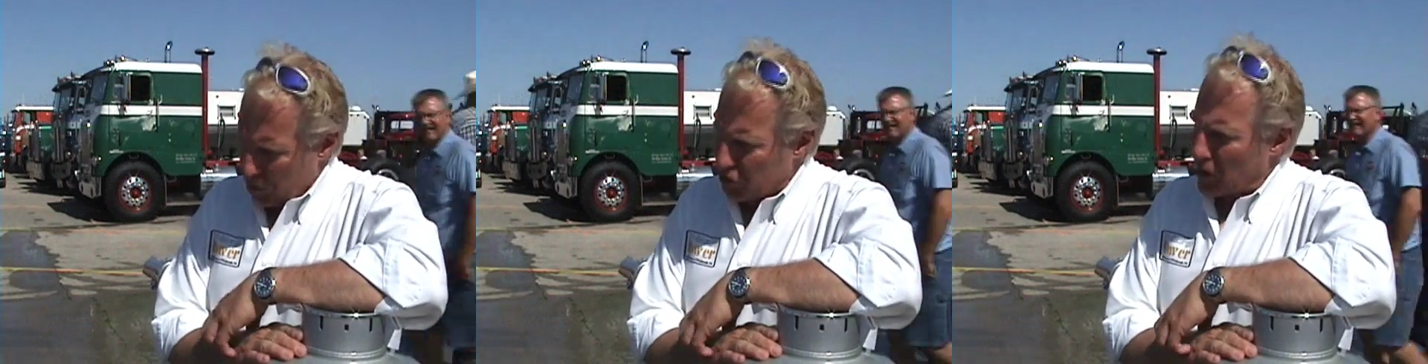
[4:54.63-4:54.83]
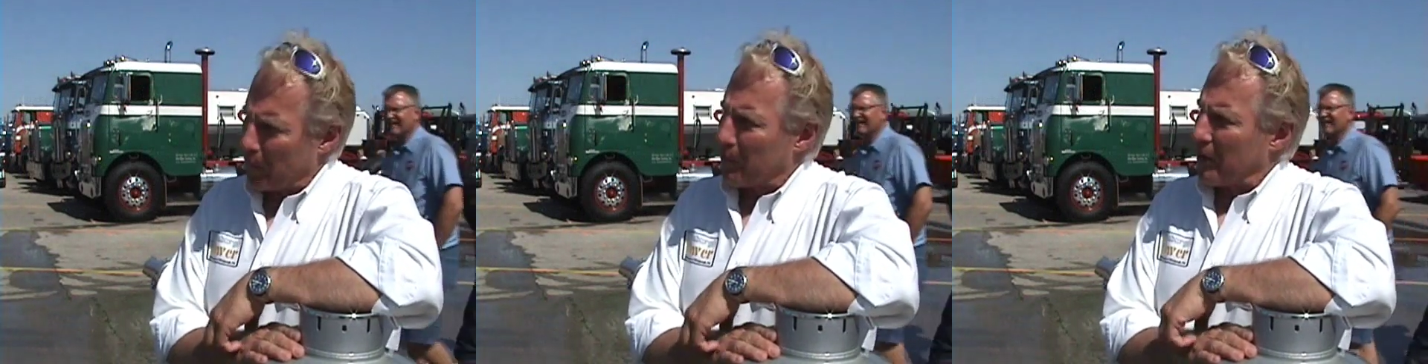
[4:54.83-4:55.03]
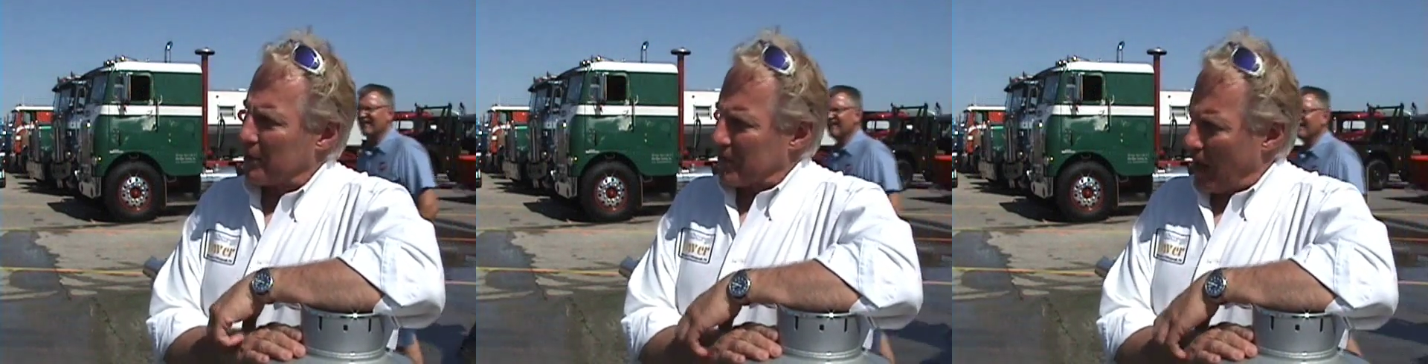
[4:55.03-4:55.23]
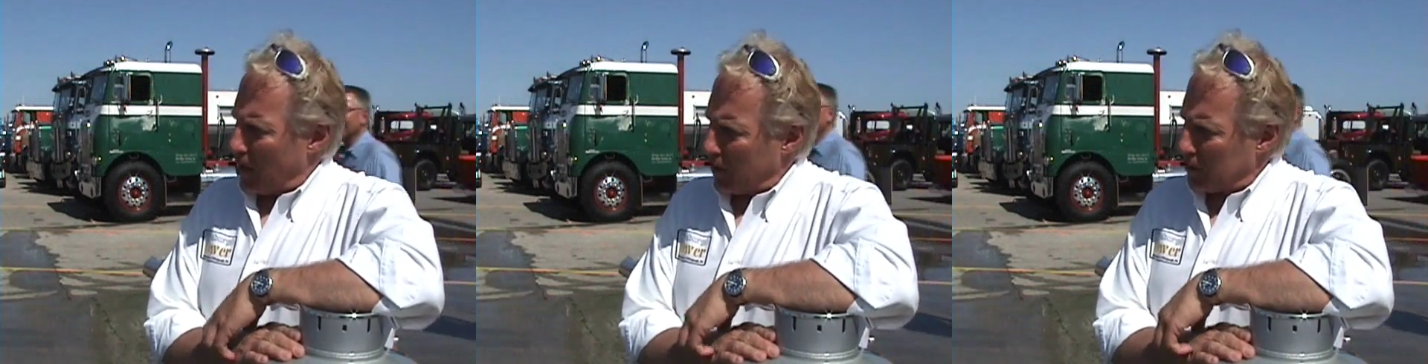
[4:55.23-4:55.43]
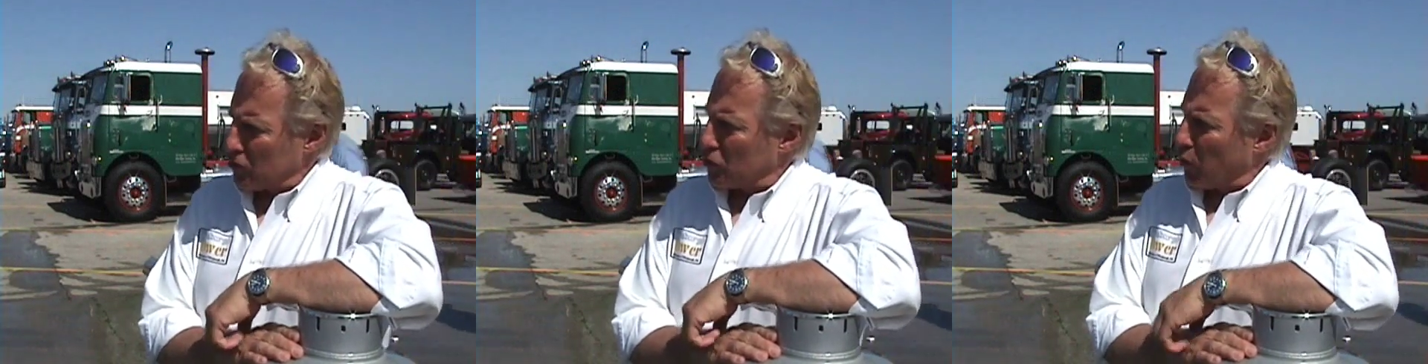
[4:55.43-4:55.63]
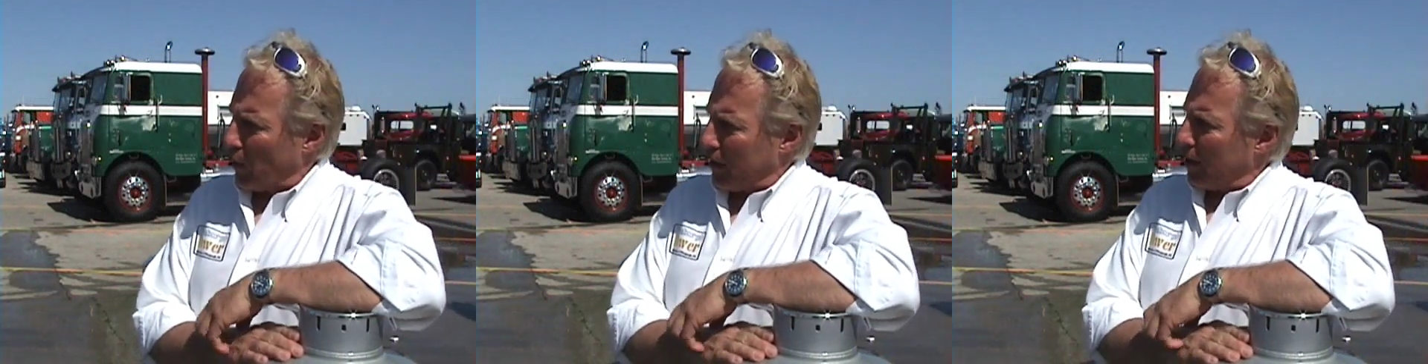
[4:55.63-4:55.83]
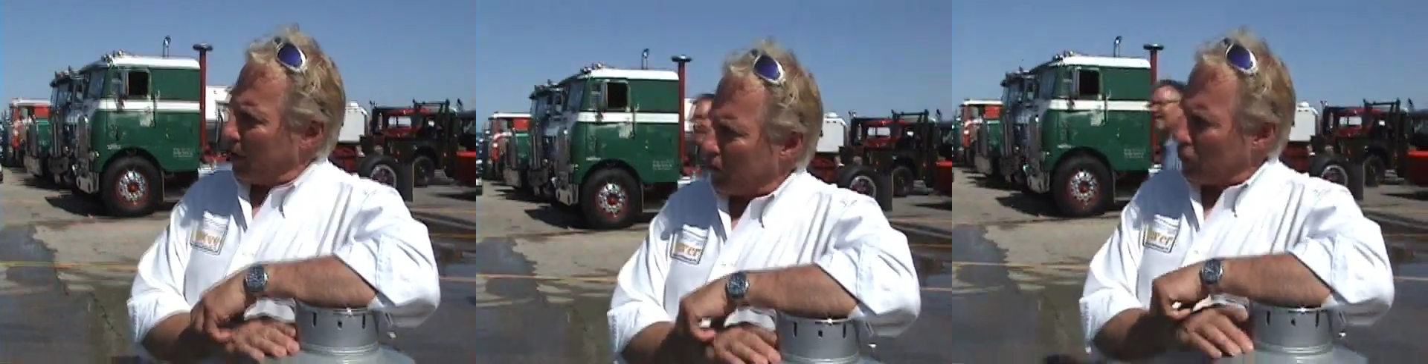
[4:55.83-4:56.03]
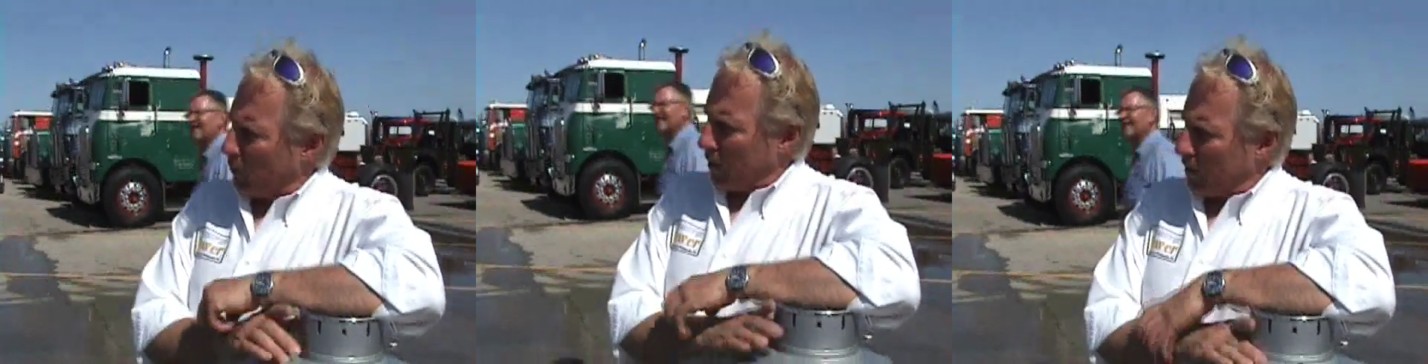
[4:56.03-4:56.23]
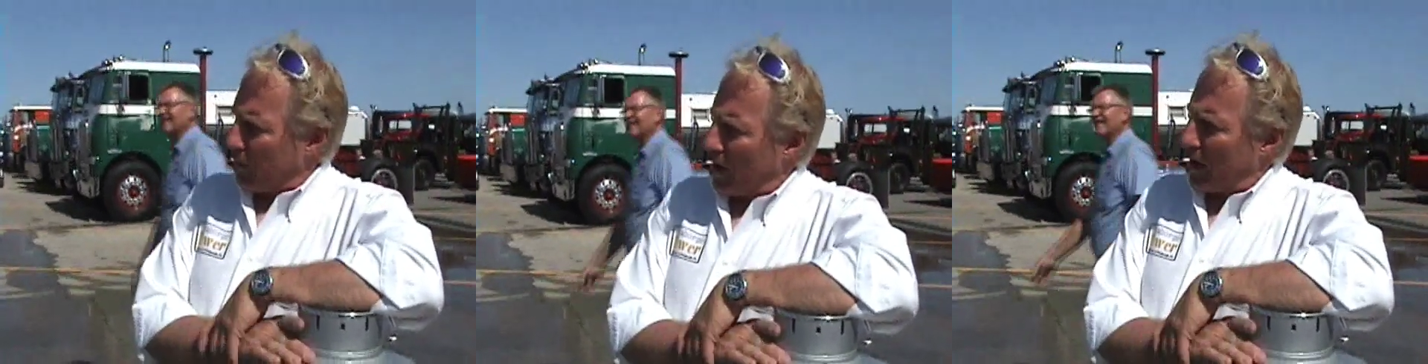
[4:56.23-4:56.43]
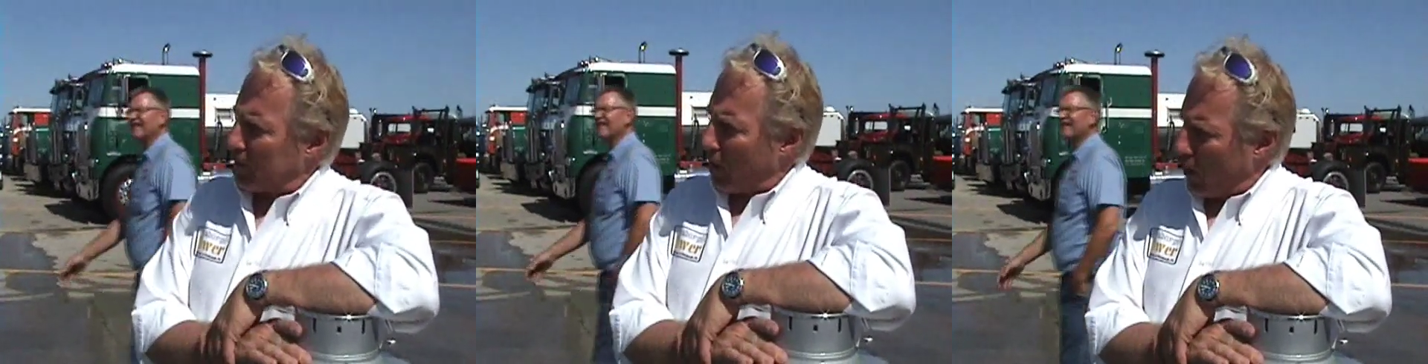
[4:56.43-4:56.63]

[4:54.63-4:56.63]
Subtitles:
We ship these out. It's $20 to $25